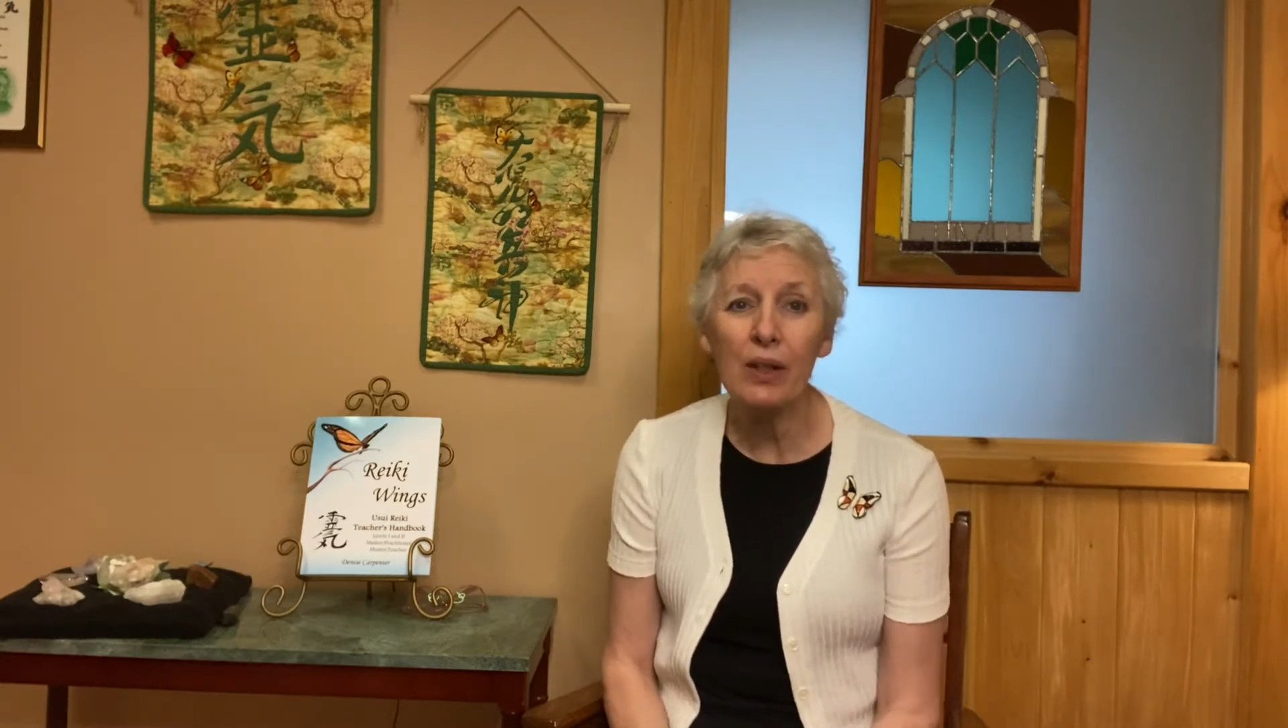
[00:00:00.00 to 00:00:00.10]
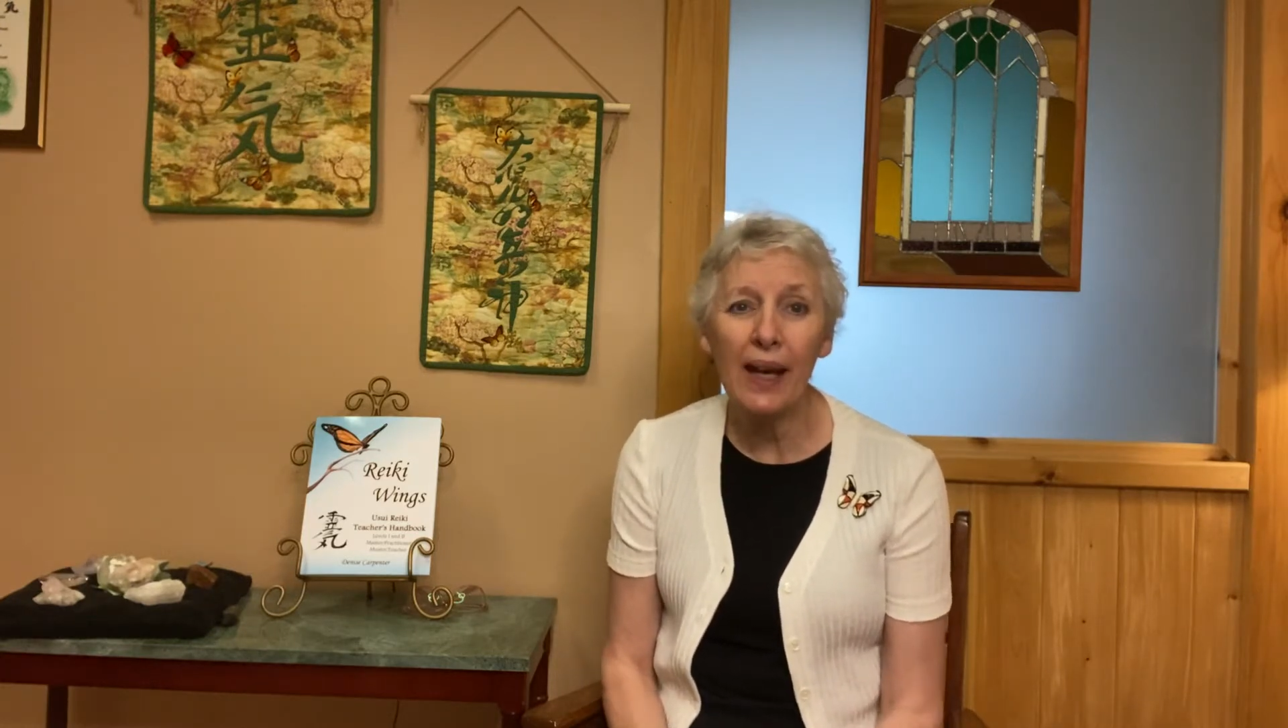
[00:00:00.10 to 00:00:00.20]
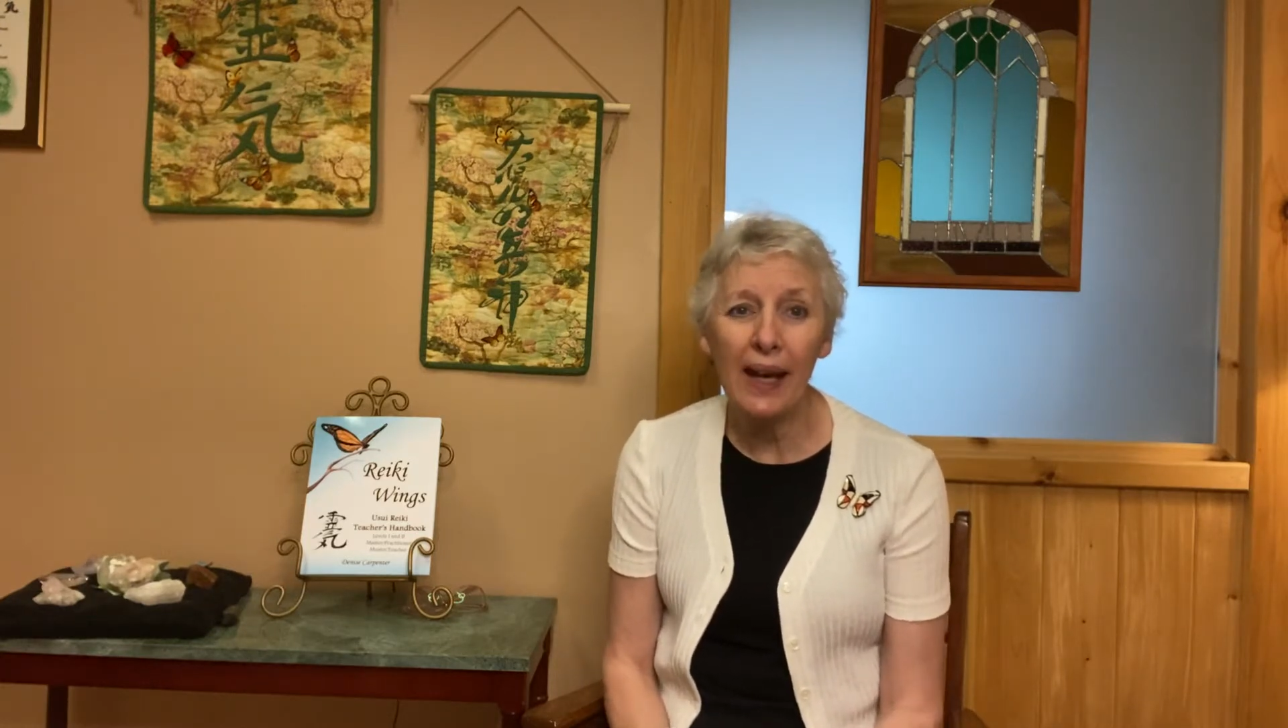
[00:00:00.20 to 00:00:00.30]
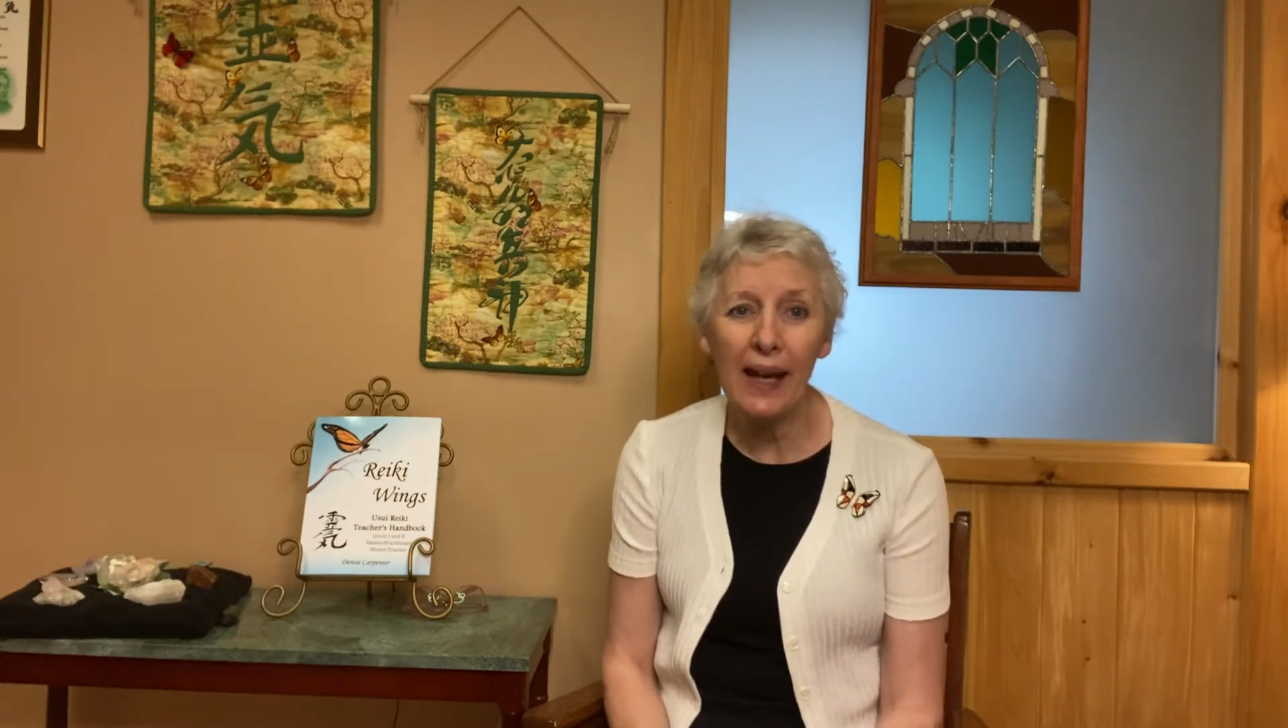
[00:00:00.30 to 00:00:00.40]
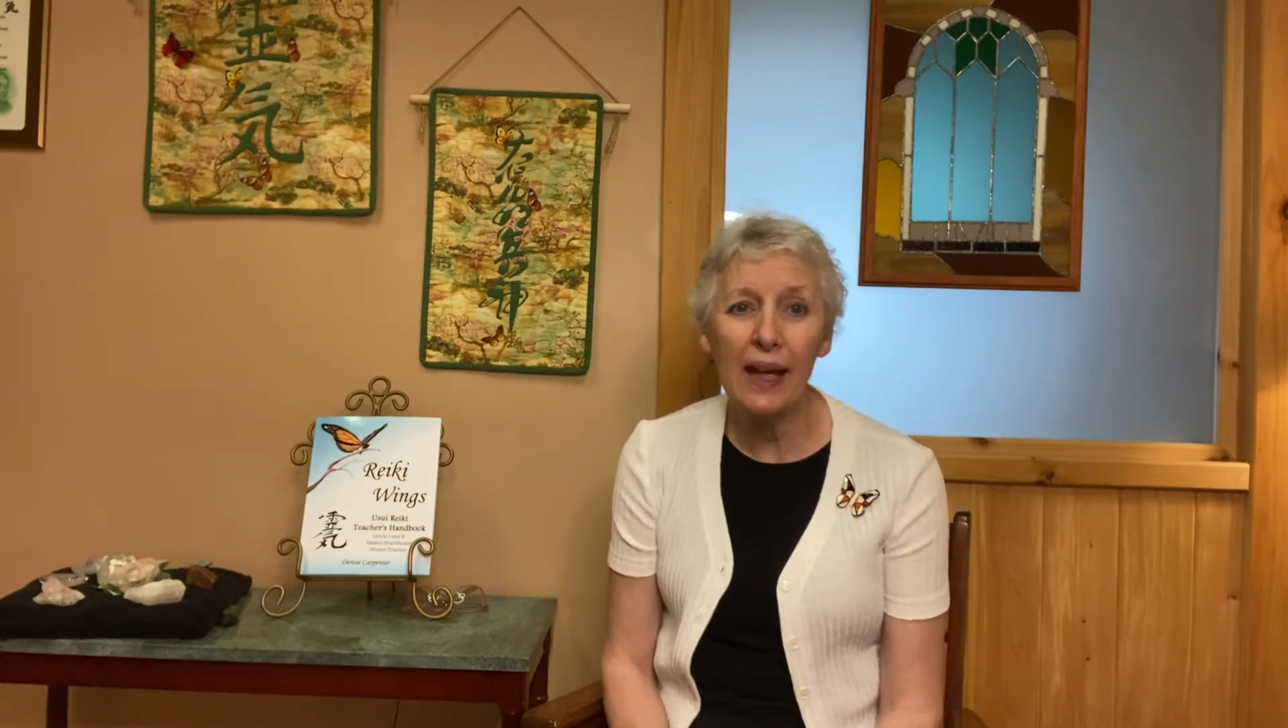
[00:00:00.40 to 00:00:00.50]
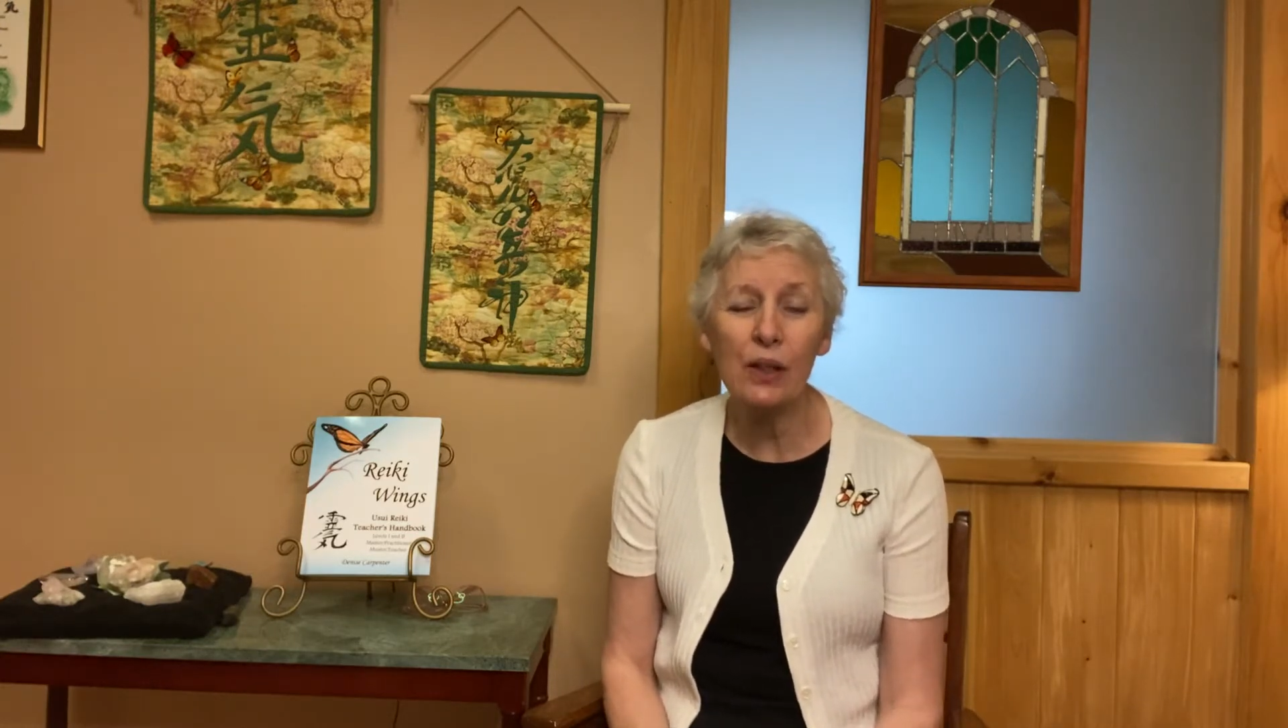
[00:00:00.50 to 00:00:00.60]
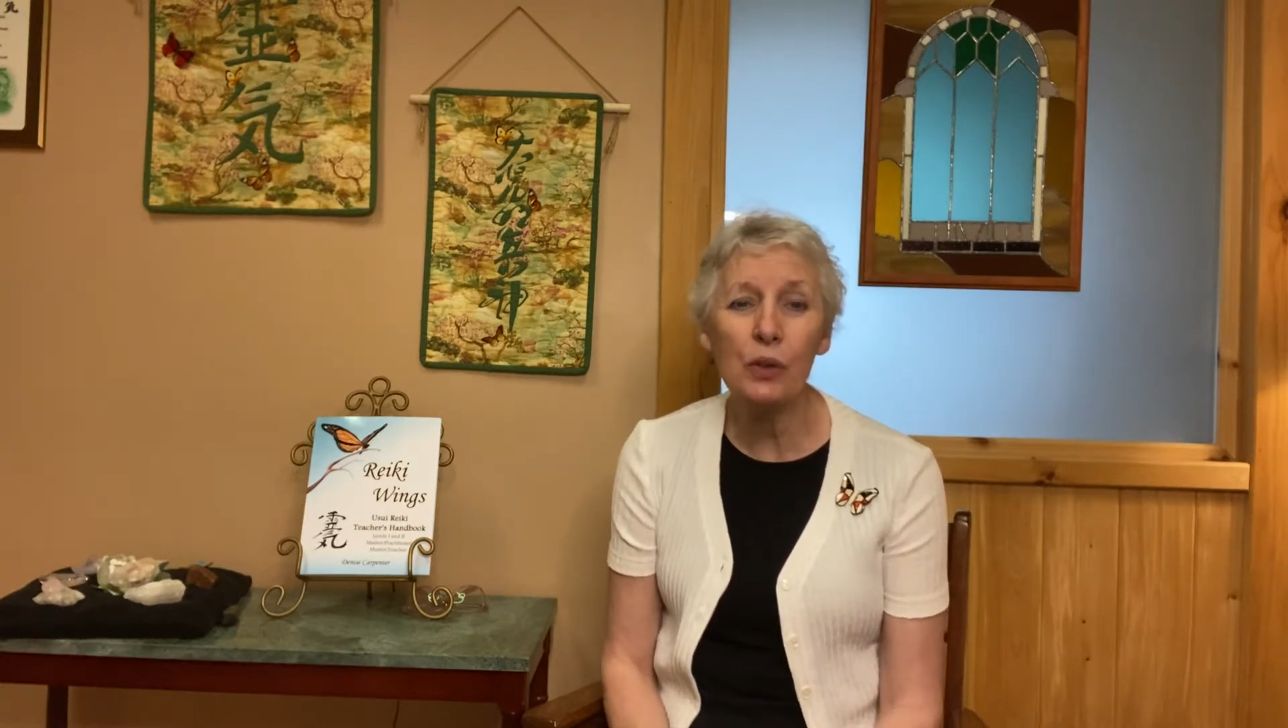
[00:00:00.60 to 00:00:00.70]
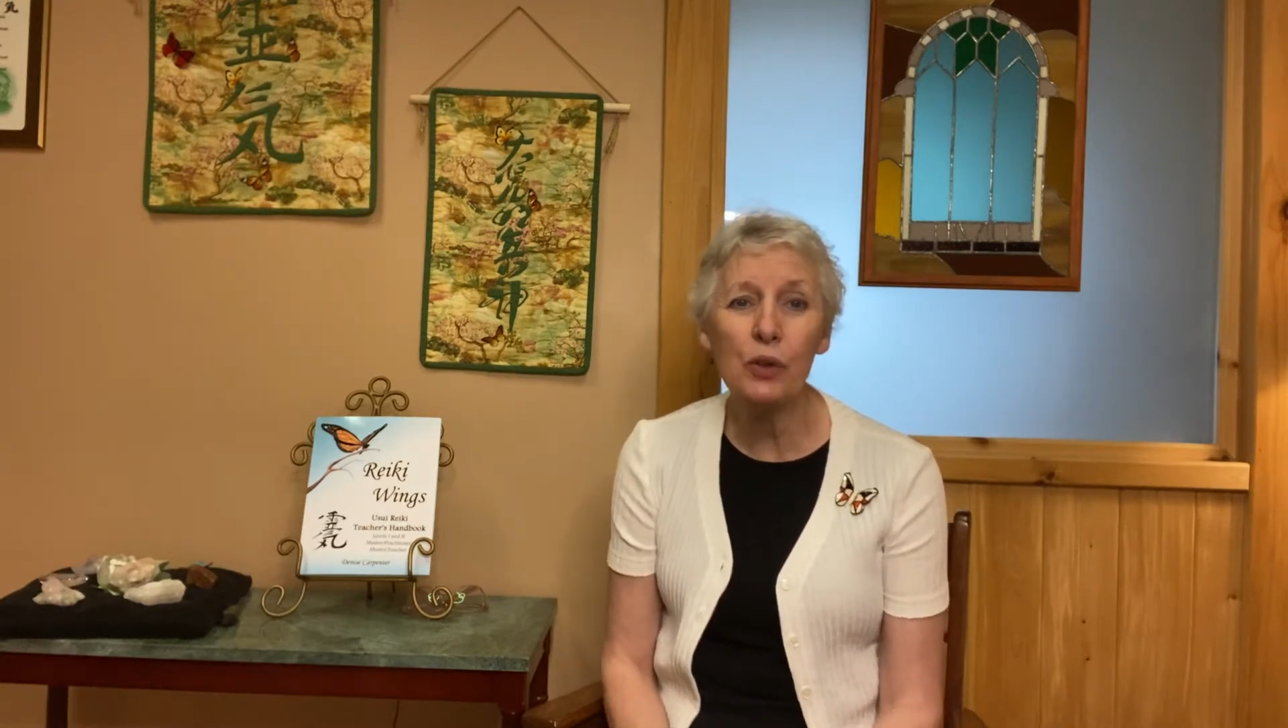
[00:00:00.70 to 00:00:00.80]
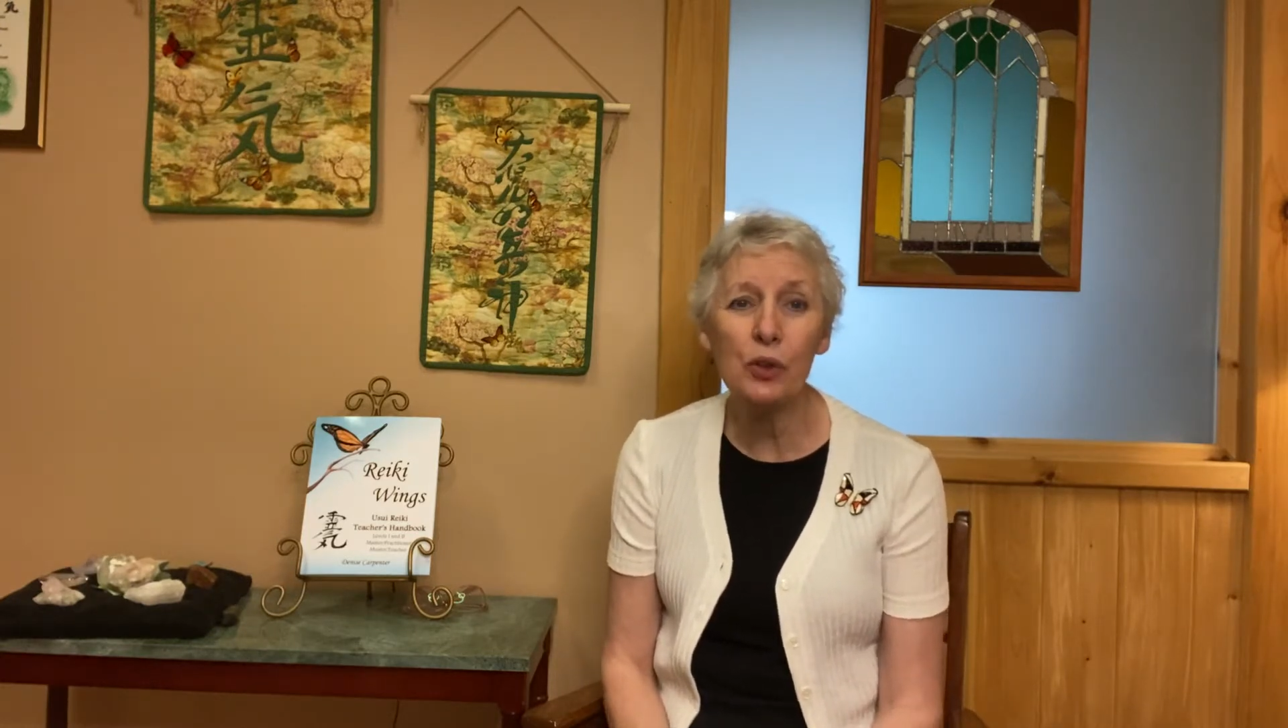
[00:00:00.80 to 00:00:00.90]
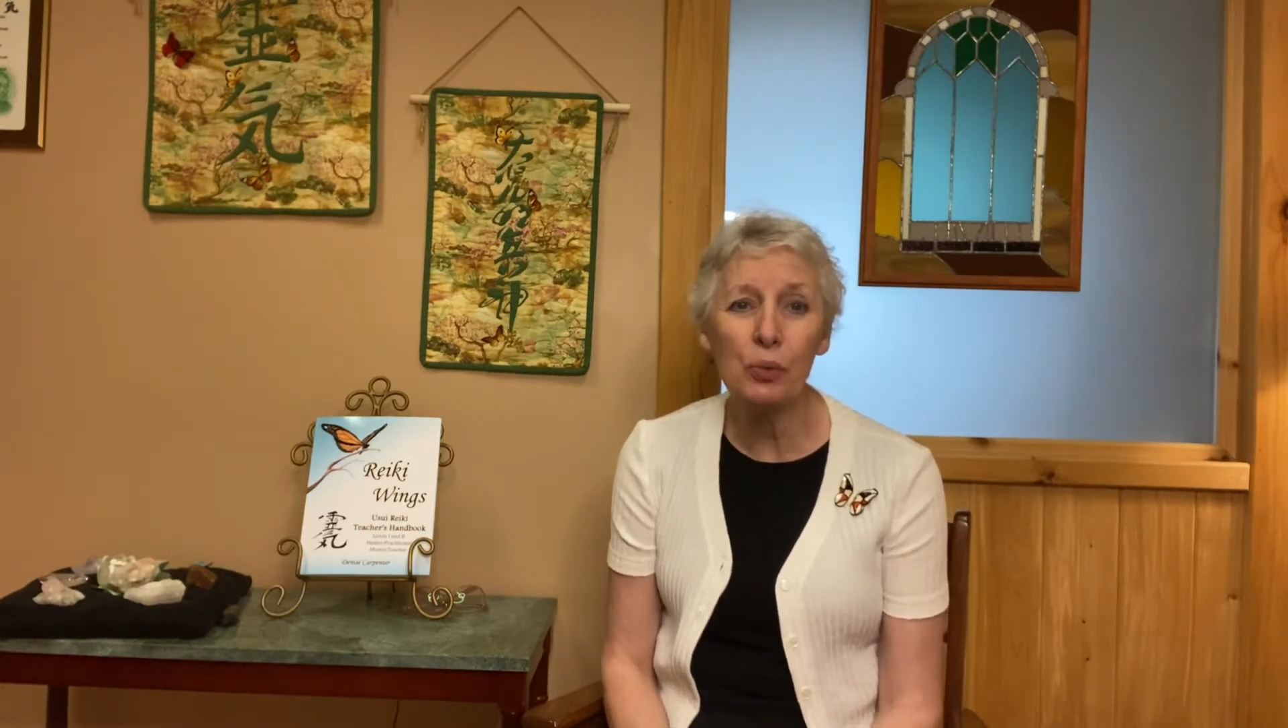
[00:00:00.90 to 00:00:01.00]

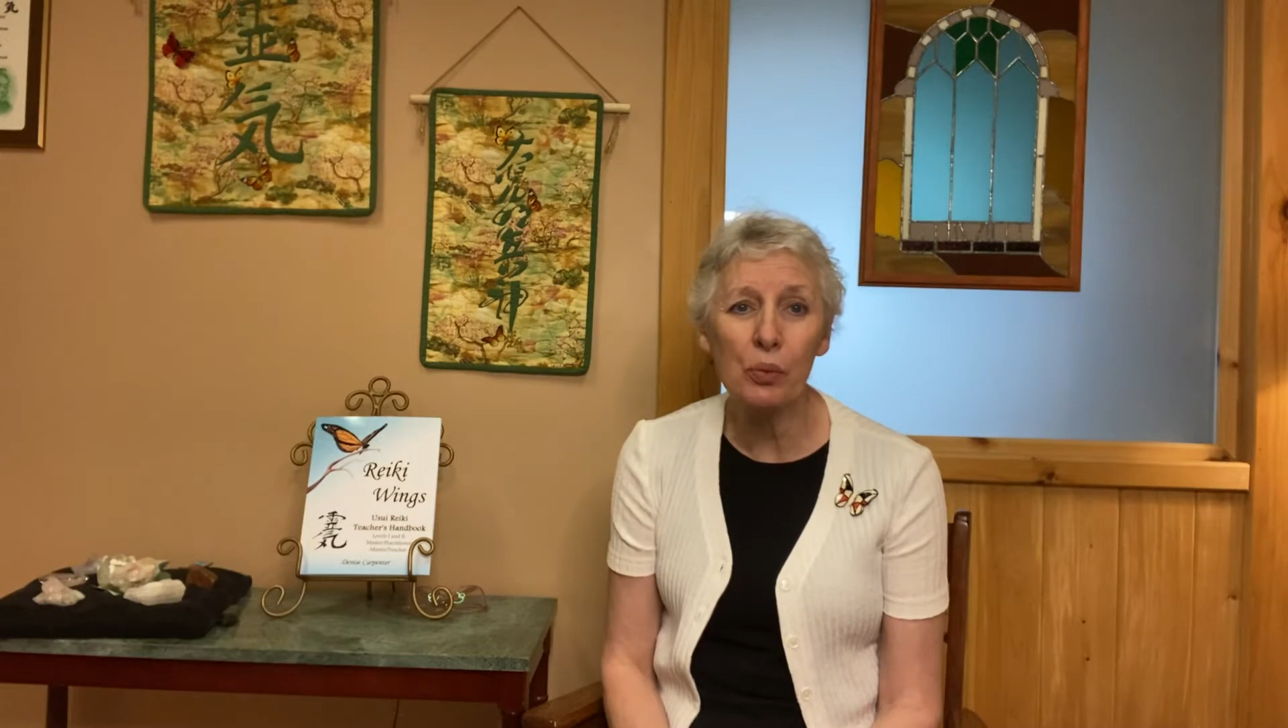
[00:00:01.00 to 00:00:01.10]
how to